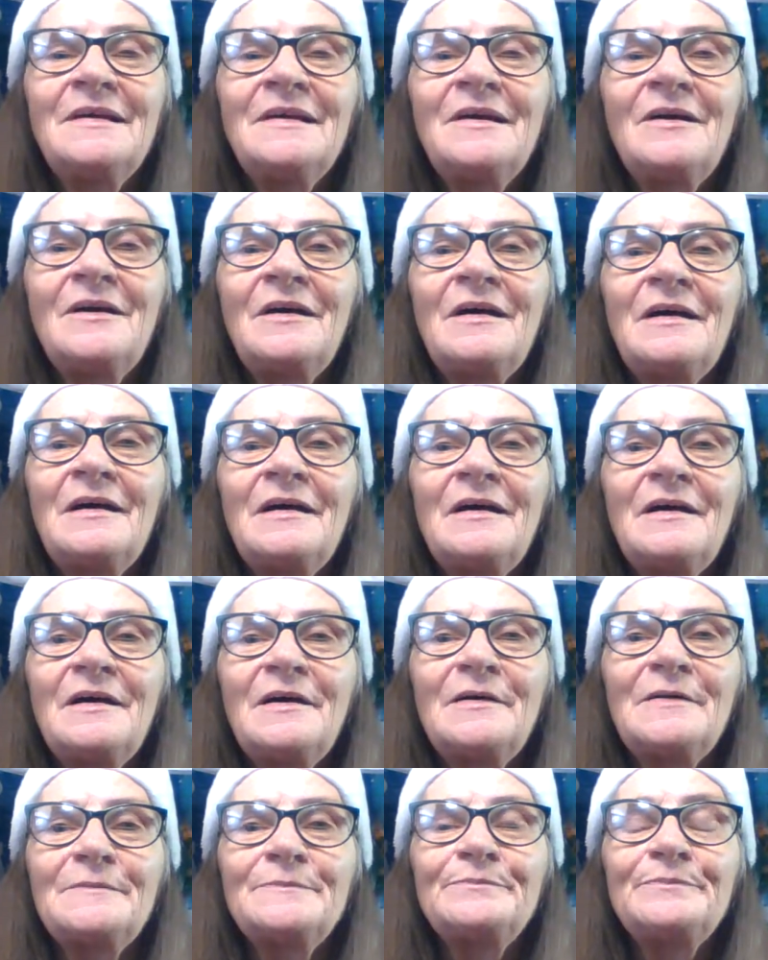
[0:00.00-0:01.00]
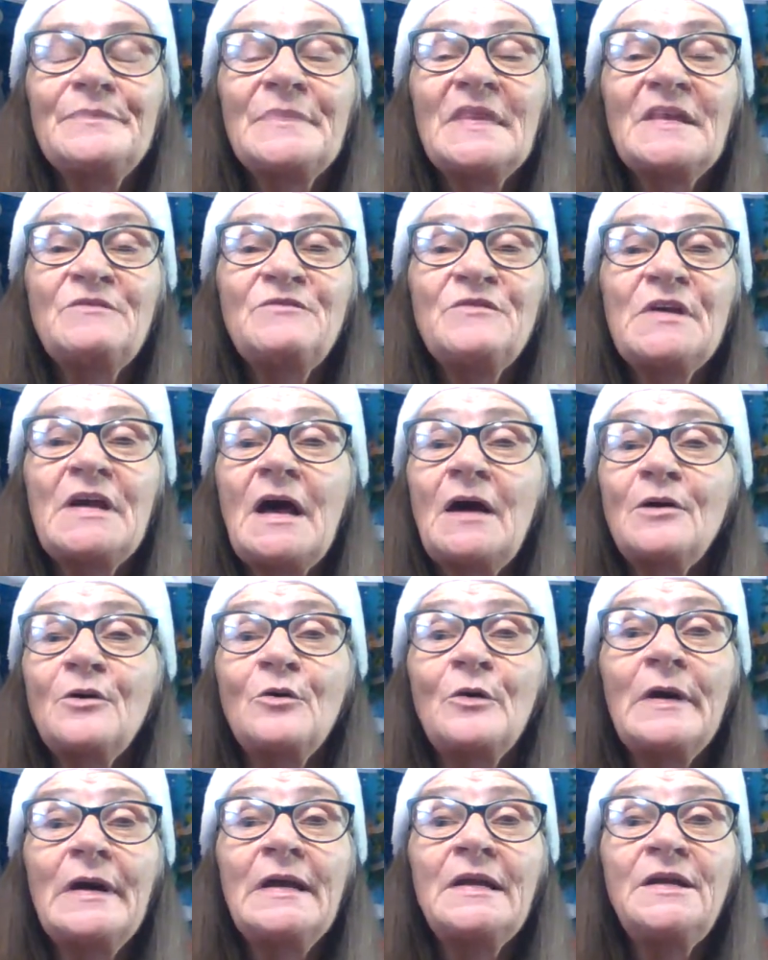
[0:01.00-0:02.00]
Uh, if you got
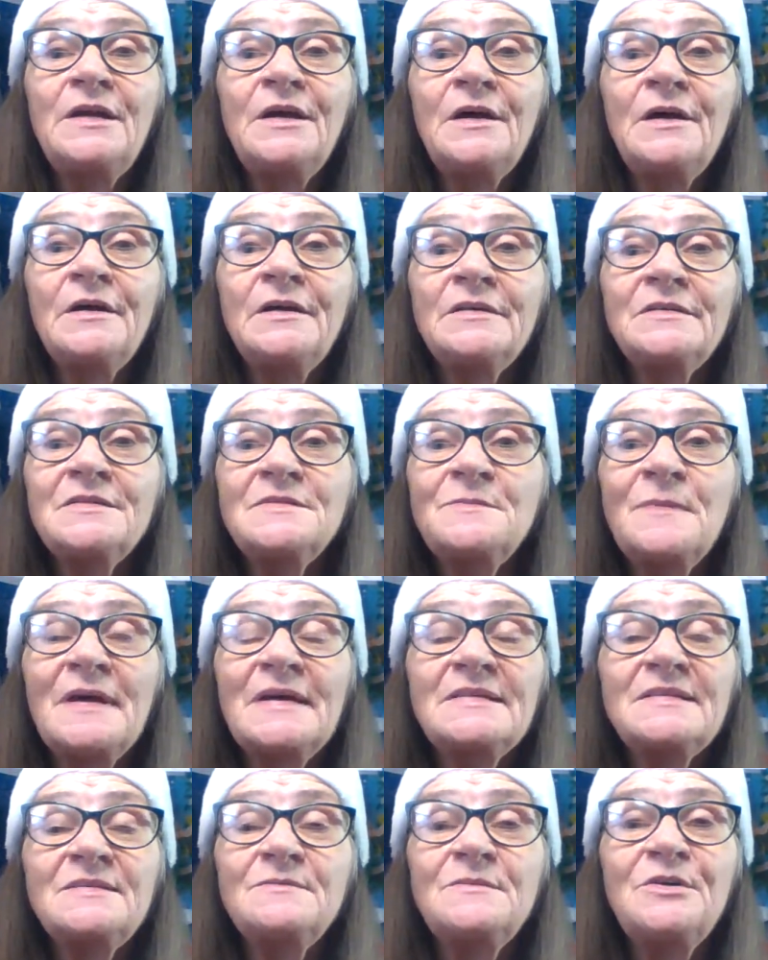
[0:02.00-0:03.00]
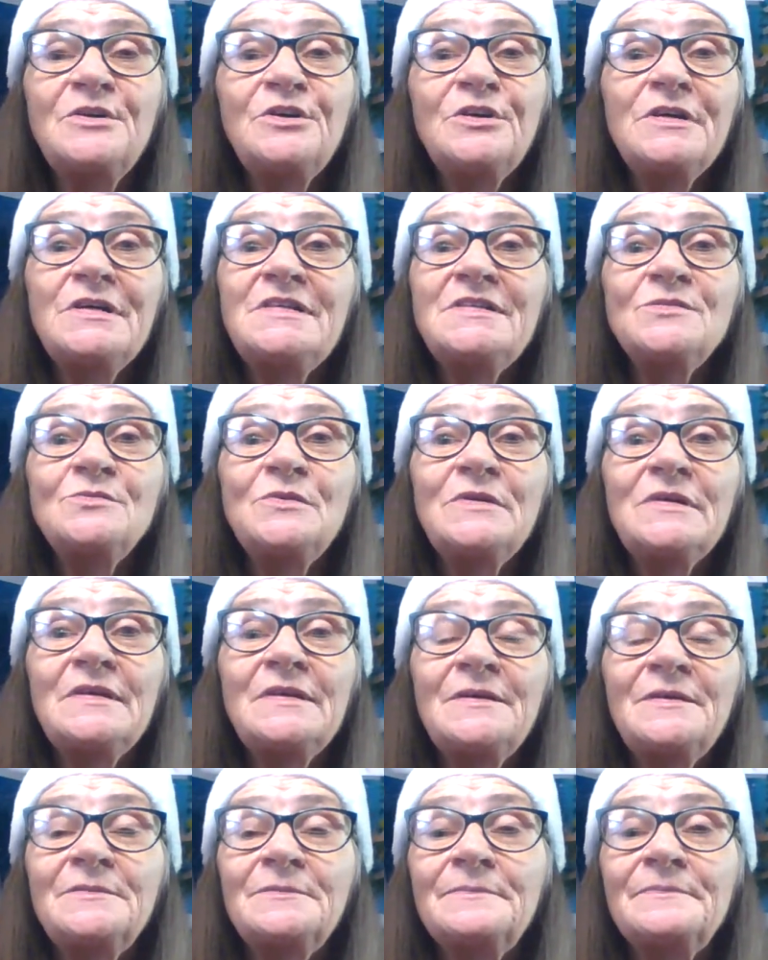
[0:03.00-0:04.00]
green onions, make some cookies with
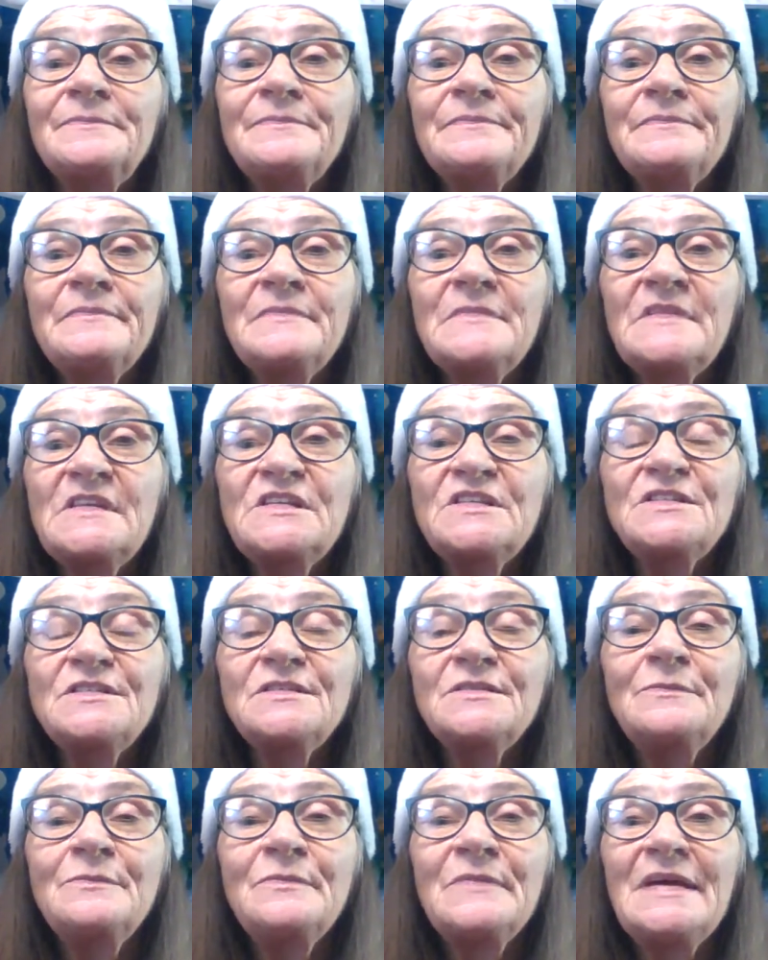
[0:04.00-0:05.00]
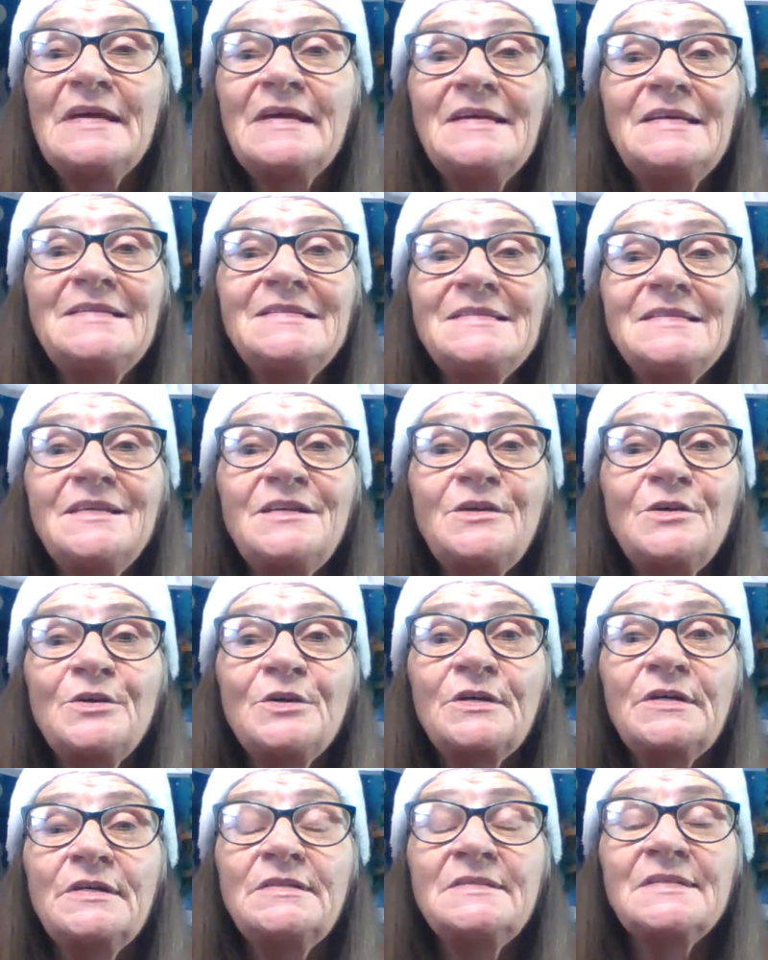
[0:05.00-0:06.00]
them. Just some easy
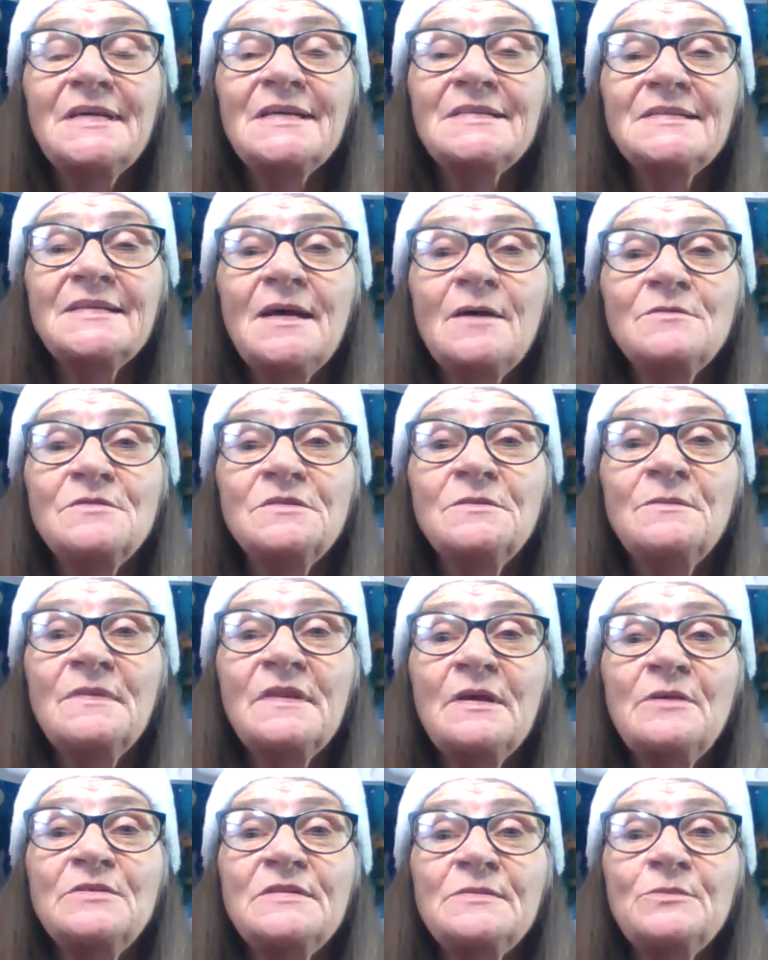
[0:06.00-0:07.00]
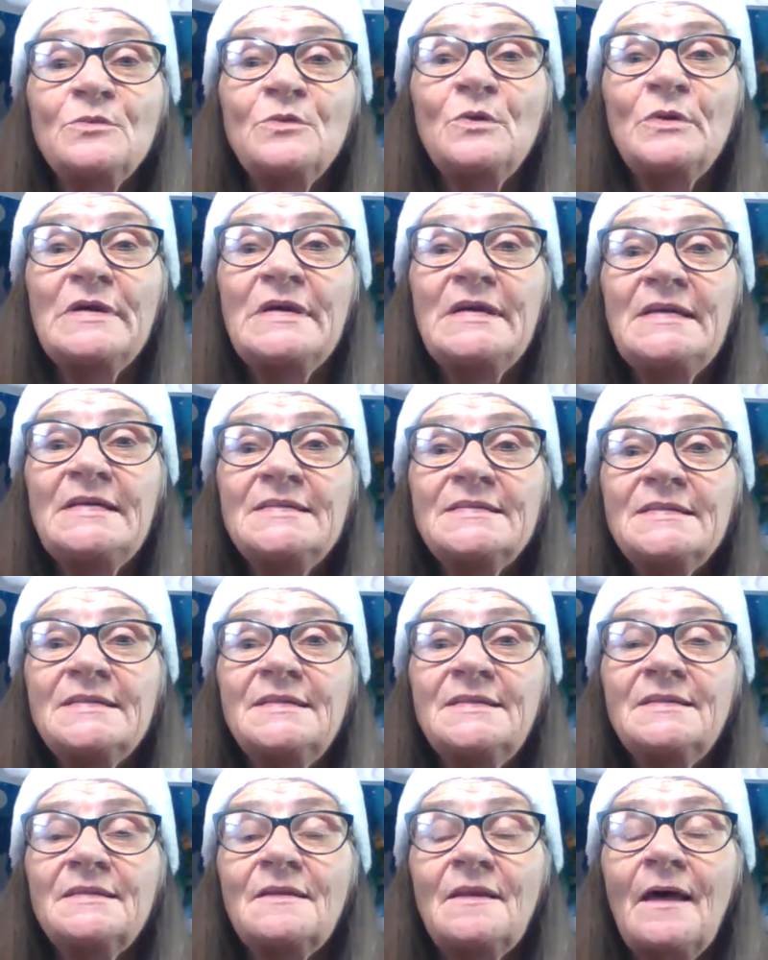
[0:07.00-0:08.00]
cookies. I saw some of those real
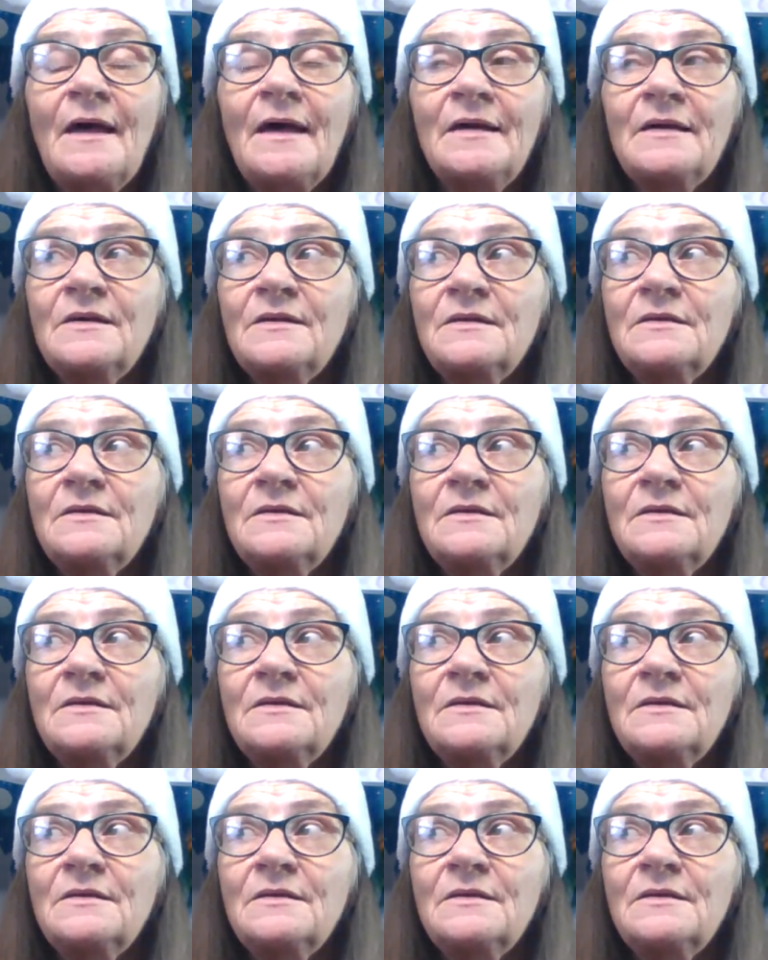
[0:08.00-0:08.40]
easy, like